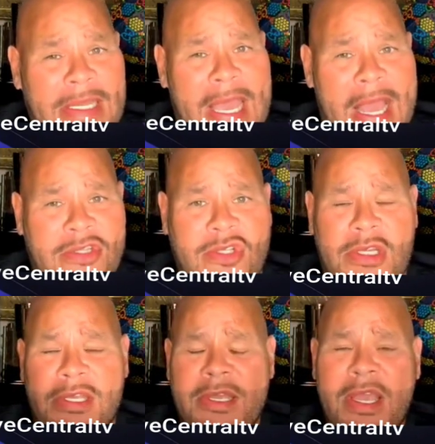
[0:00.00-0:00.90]
actually.
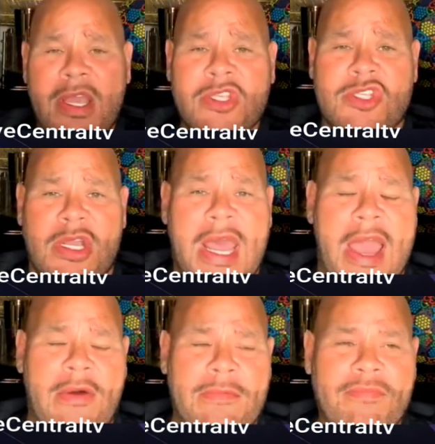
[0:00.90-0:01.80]
So
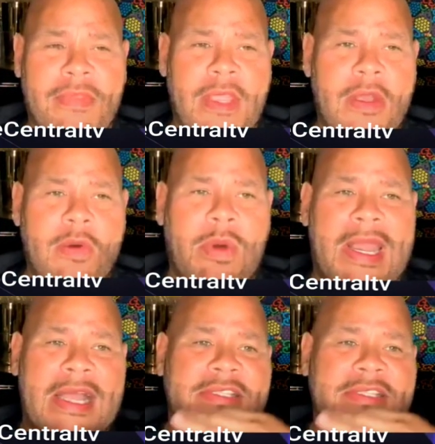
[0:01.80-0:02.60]
now, when I